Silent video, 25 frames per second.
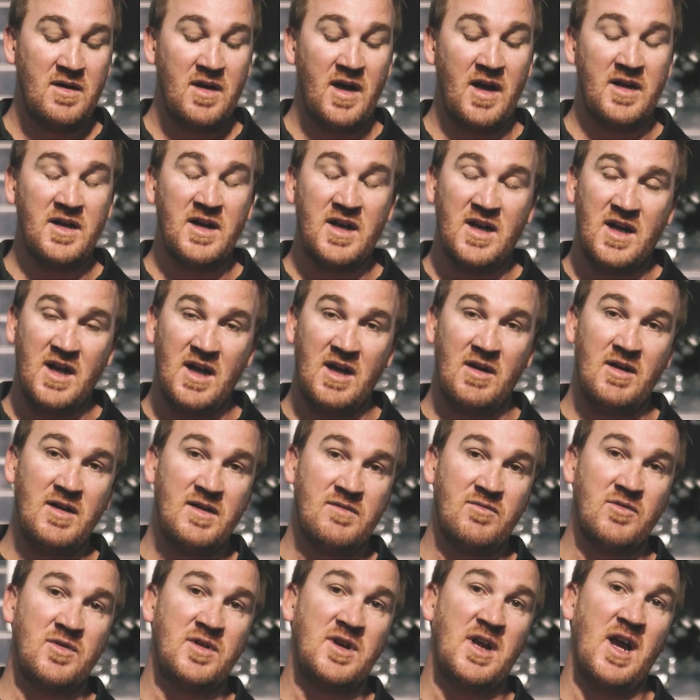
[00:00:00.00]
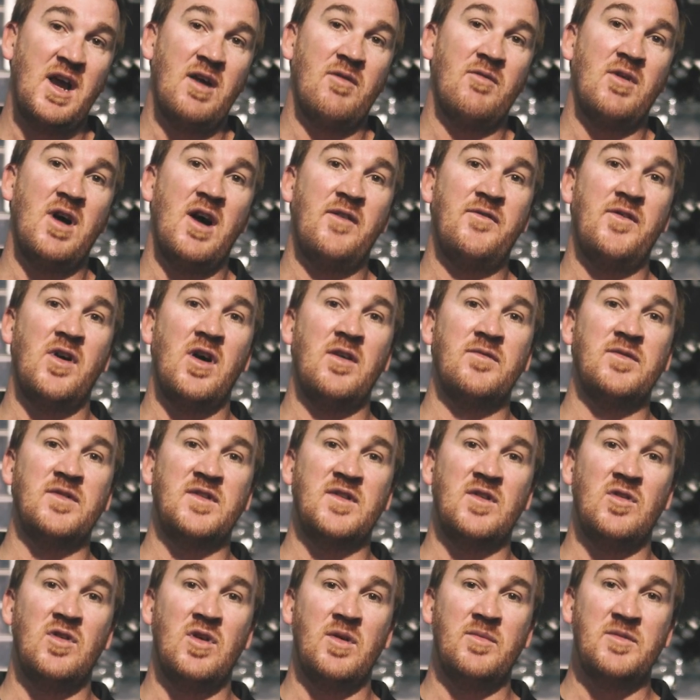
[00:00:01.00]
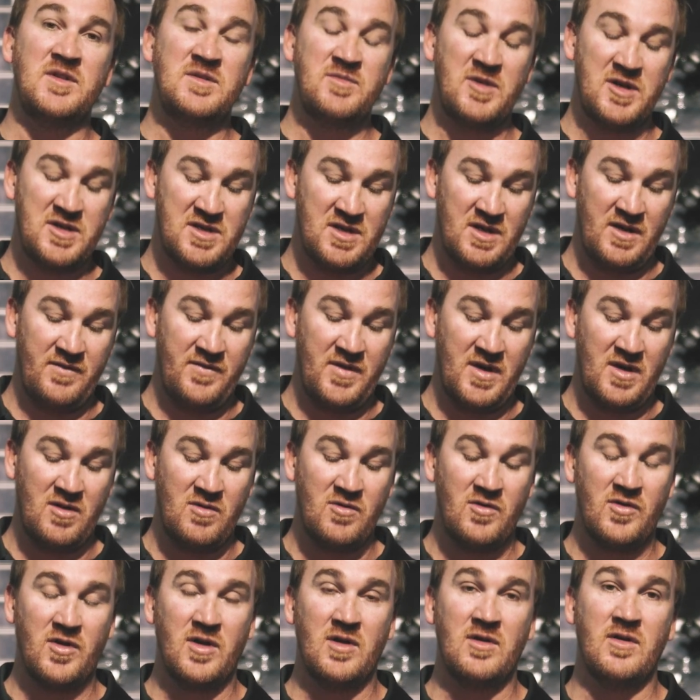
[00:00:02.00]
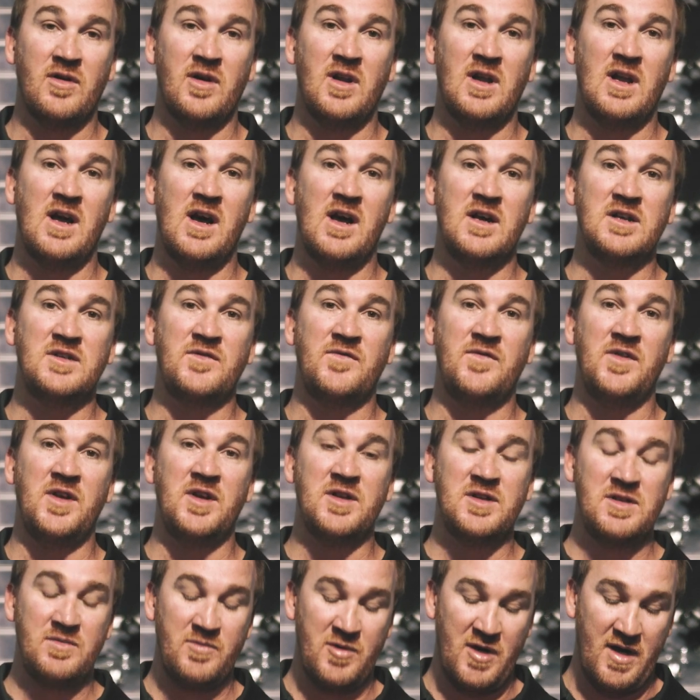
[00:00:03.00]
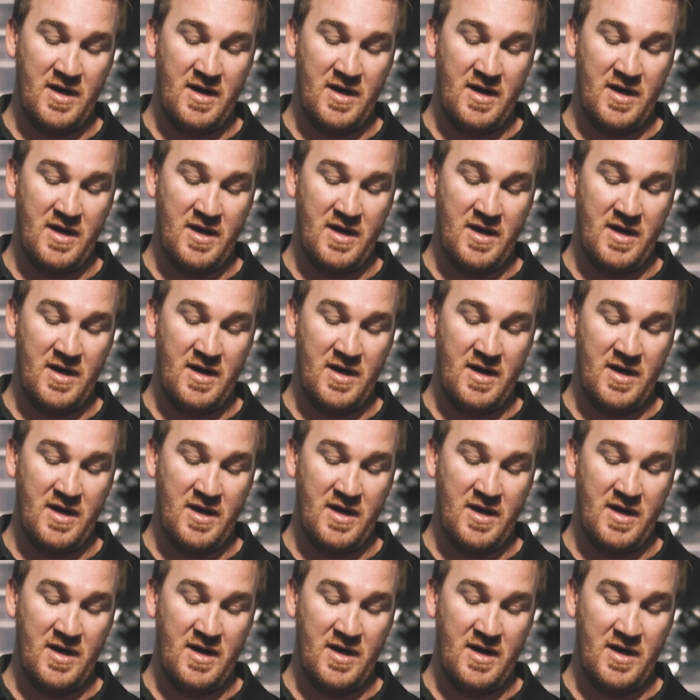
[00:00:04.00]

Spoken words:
and your gears would get rough over time, especially if you caught a lot of large fish.